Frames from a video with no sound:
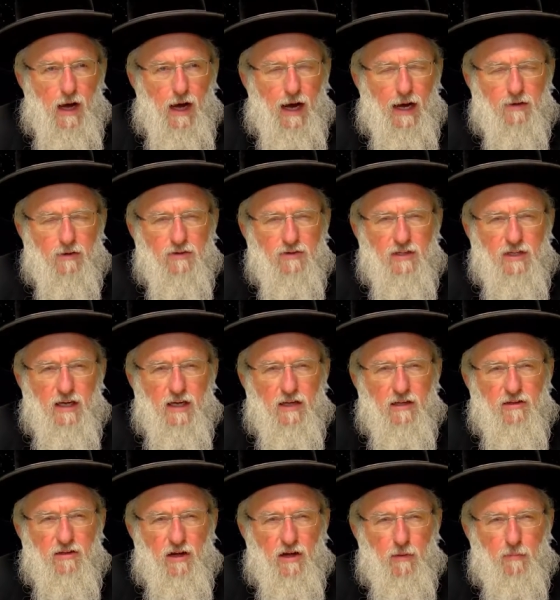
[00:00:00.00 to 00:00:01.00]
How does he
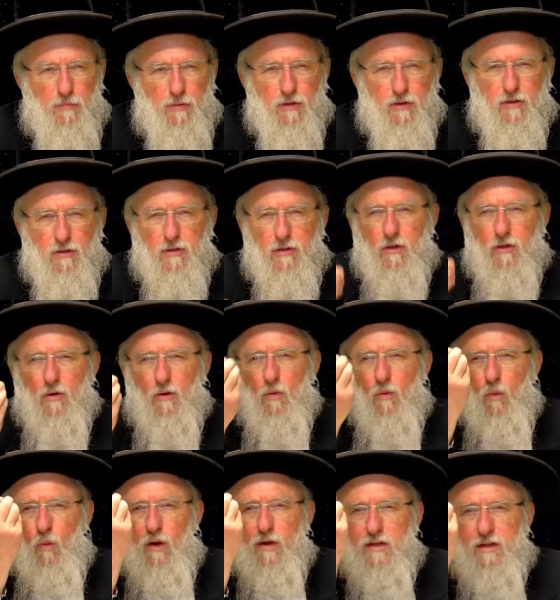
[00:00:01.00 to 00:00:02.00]
end up?
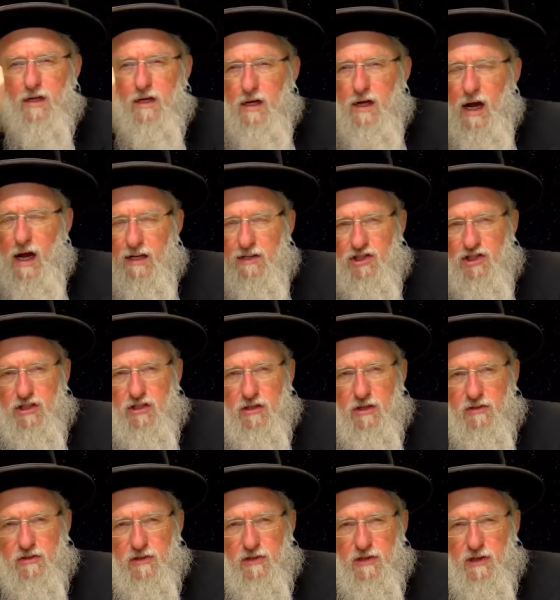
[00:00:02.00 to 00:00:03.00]
What
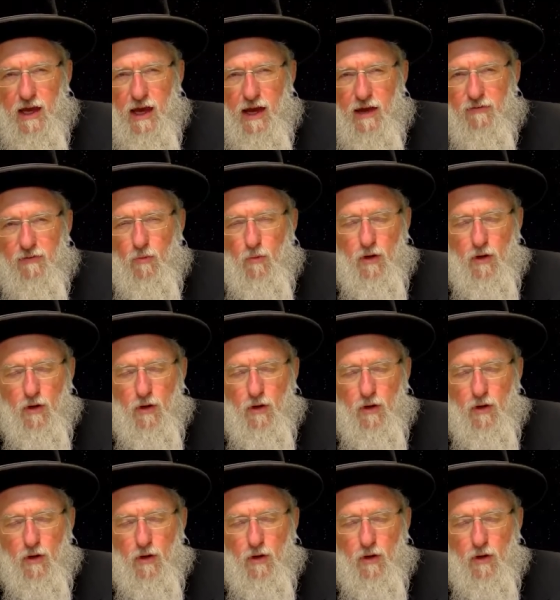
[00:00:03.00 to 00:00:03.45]
consciousness does he have?